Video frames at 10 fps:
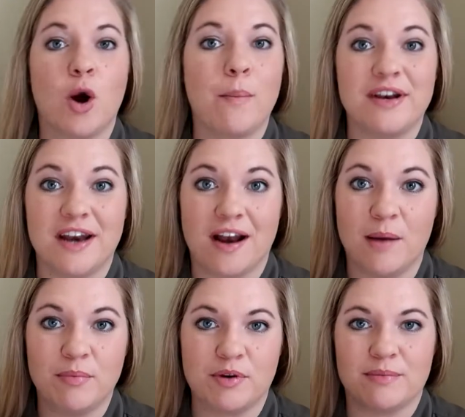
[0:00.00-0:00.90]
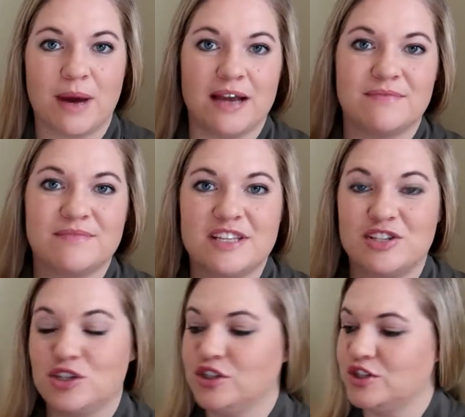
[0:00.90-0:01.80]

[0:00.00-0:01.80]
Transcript: opened it up with my scissors.